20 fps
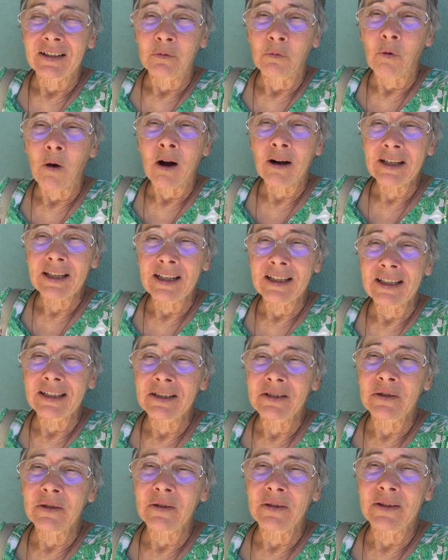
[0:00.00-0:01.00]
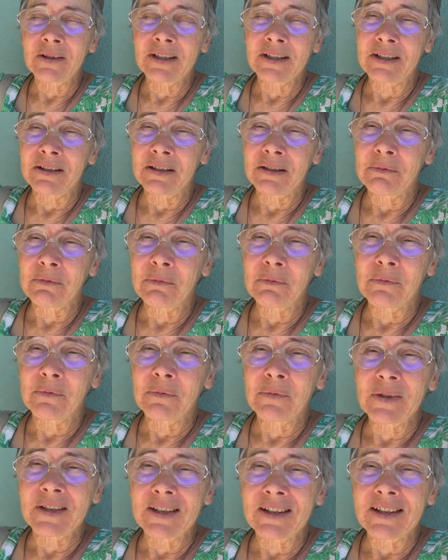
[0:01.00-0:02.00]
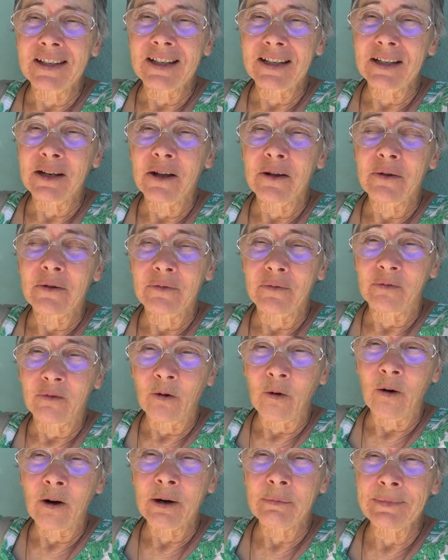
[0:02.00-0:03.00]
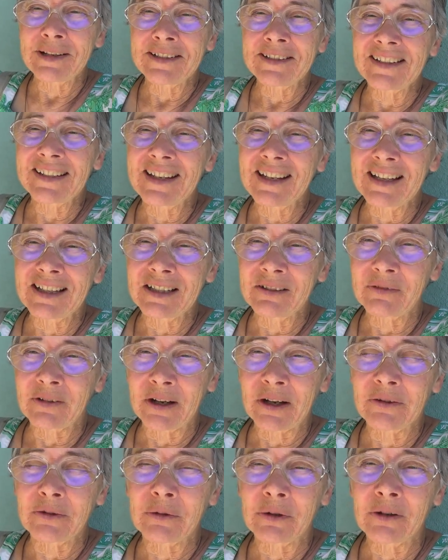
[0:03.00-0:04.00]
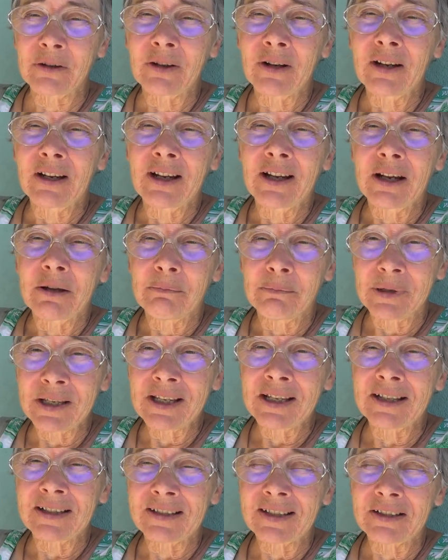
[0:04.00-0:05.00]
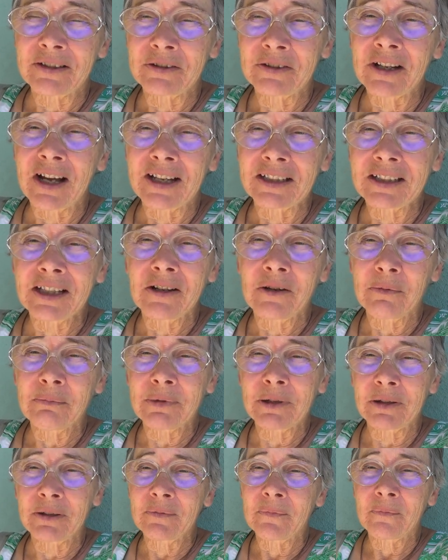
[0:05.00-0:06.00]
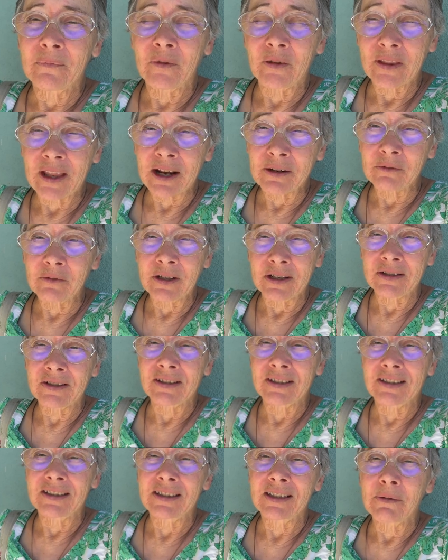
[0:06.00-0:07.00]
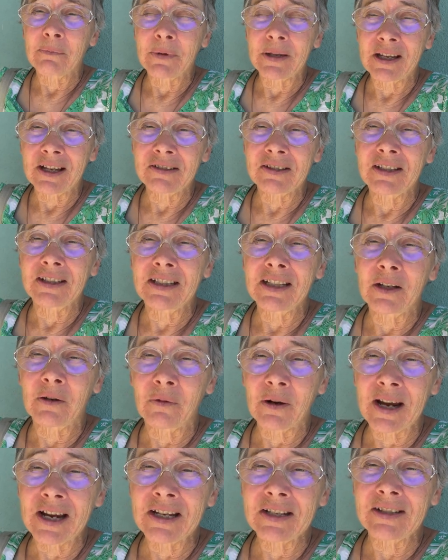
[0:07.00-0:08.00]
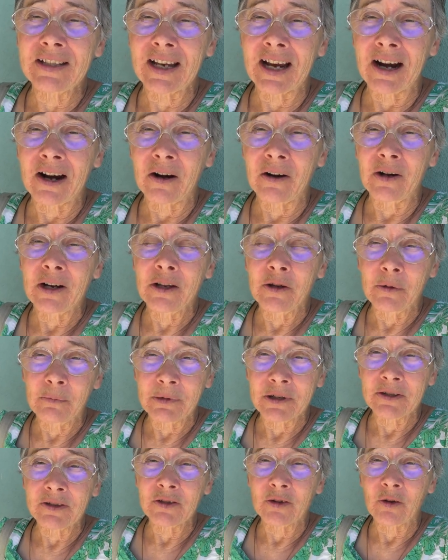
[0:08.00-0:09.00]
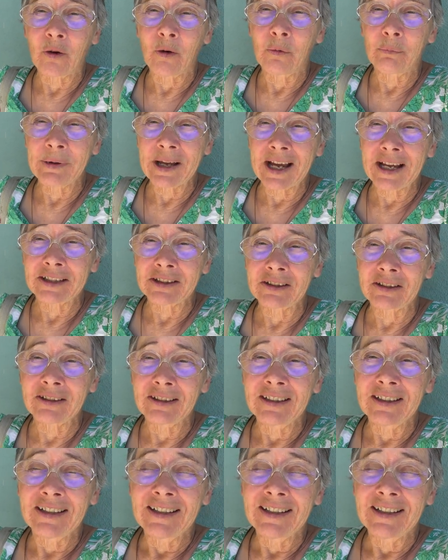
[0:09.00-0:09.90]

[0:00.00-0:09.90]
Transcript: walking into the form and skin of other beings that are not human for that reason, because it degrades our human soul matter